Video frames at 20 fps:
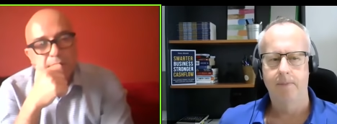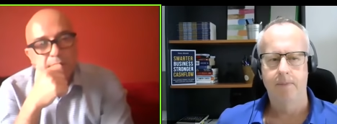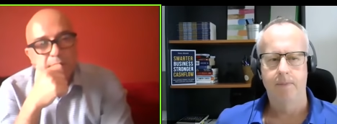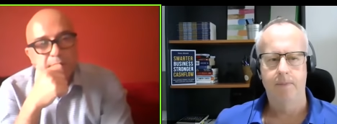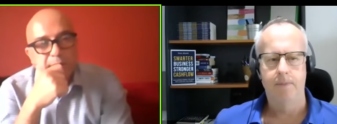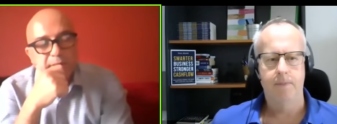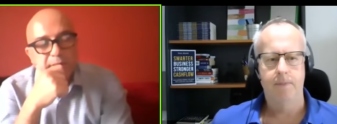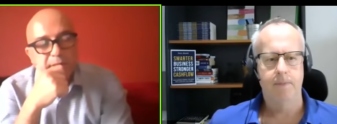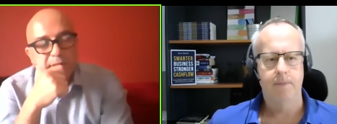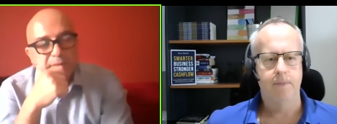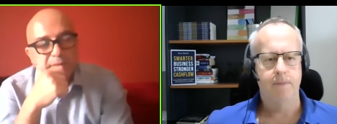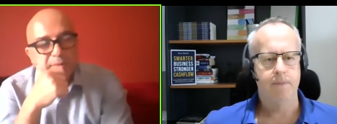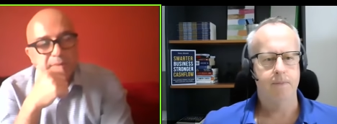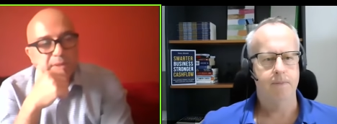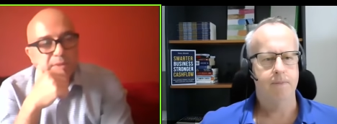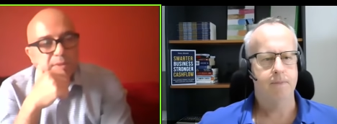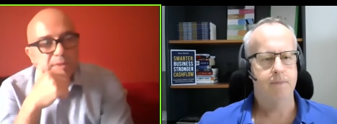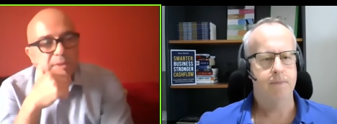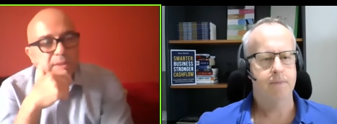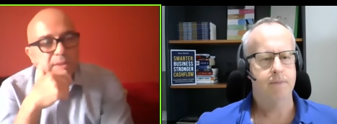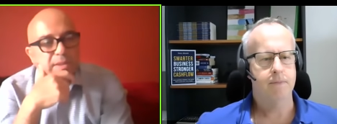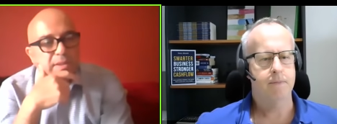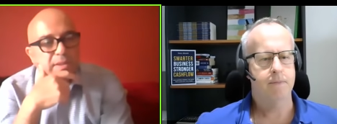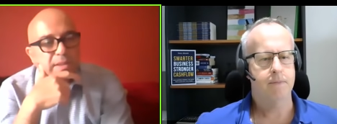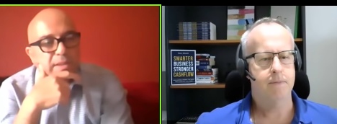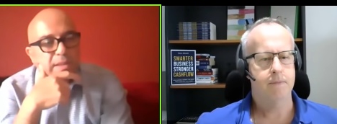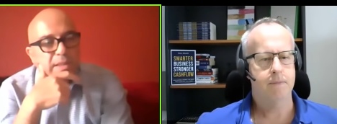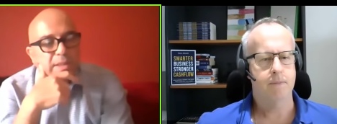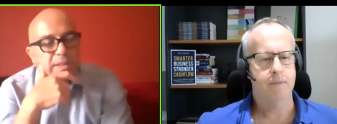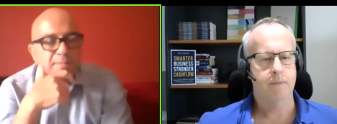Speaker 1: will be, I suppose, won't there?
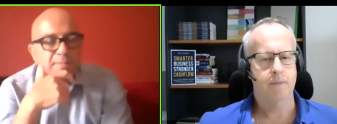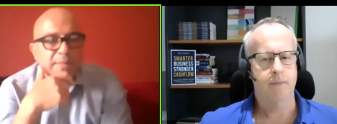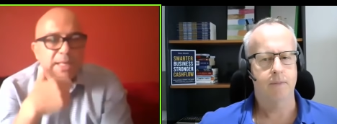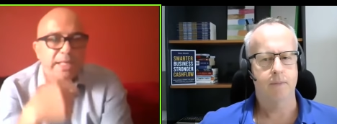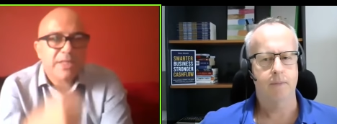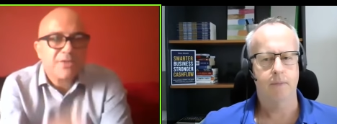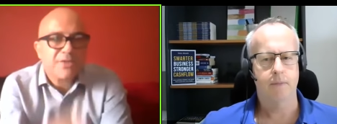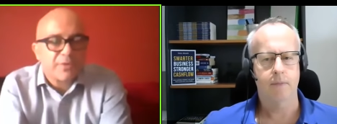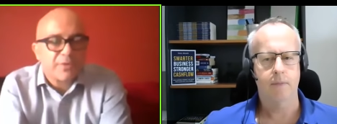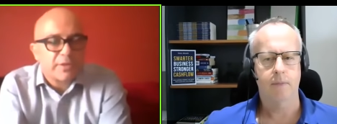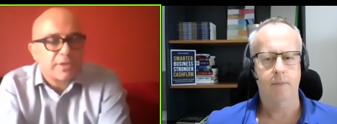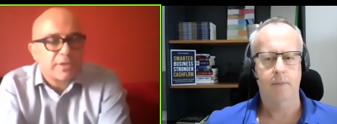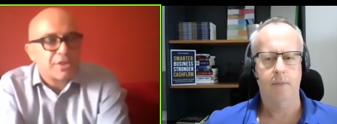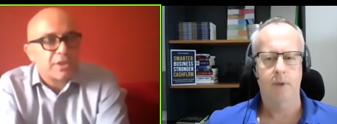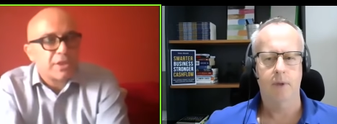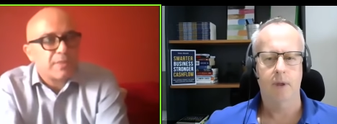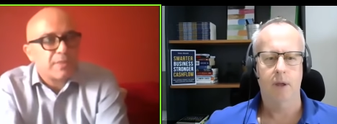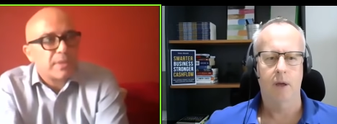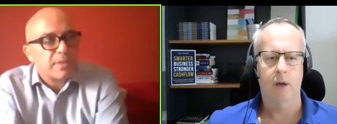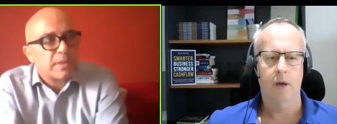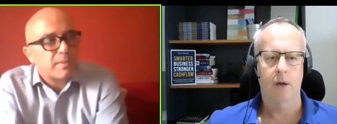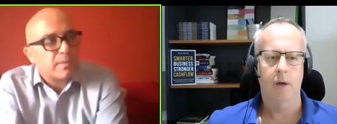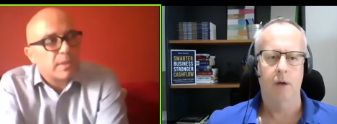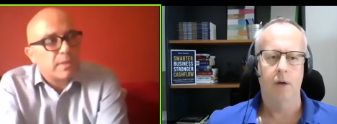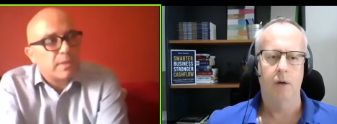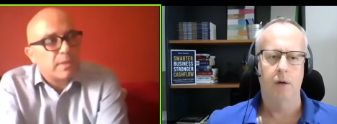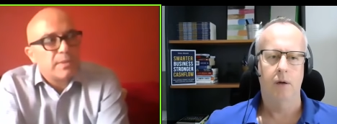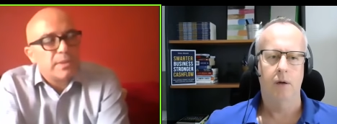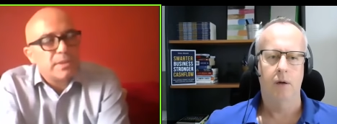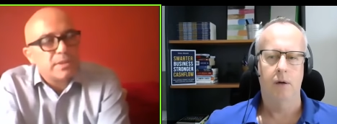Money's very cheap at the
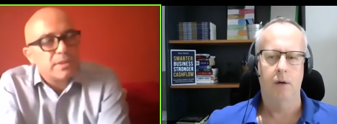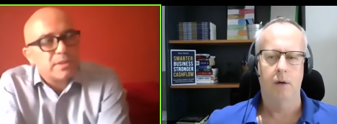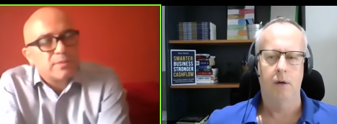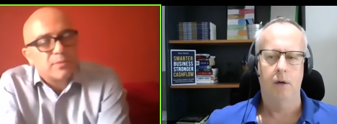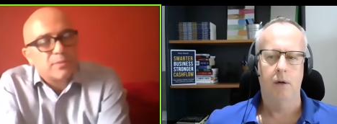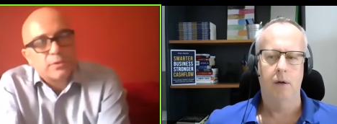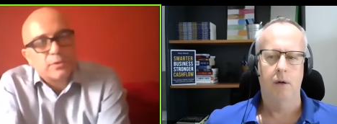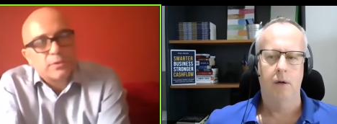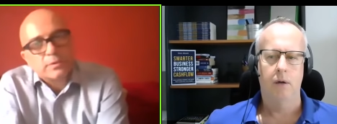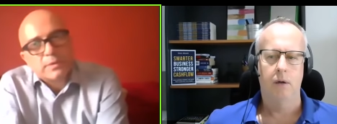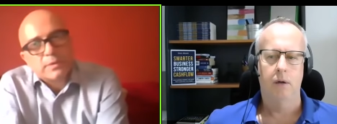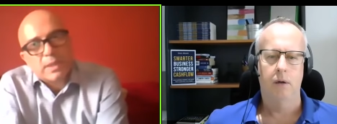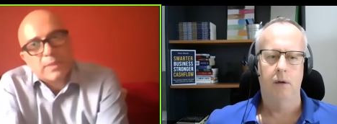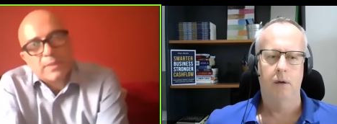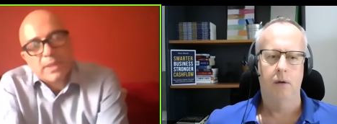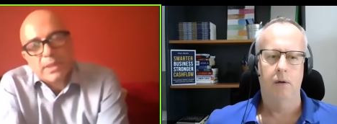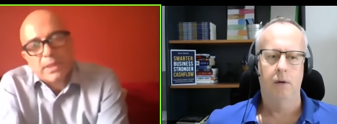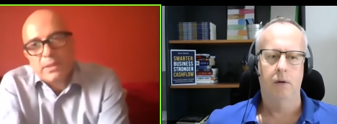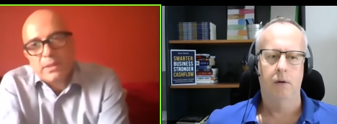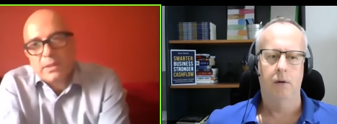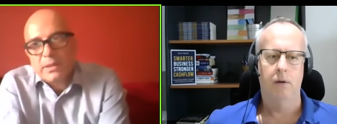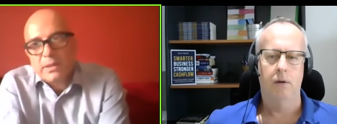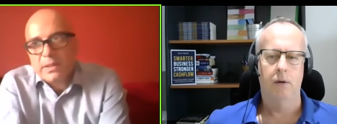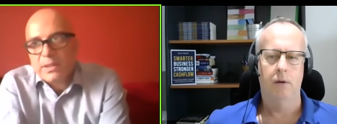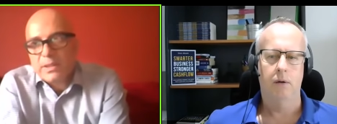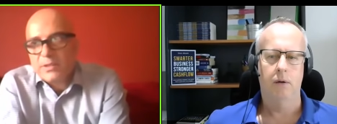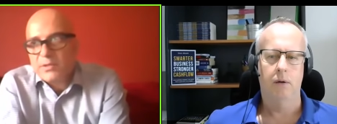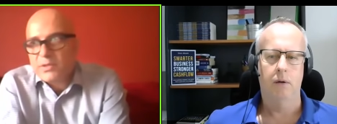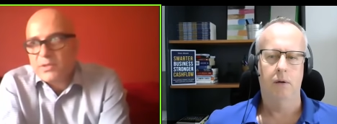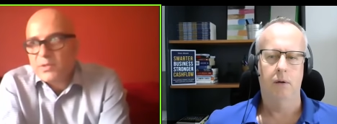moment, isn't it, Paul? I mean, the
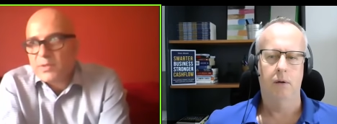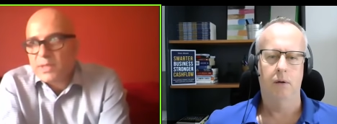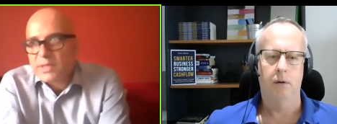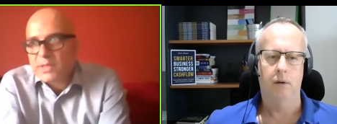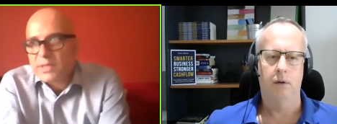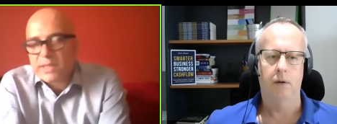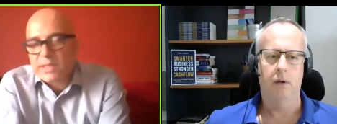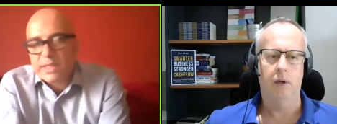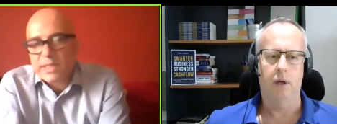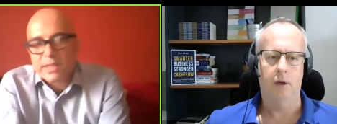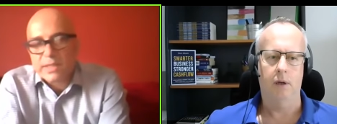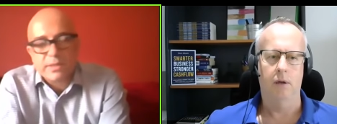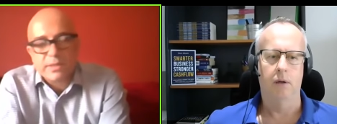interest rates are down to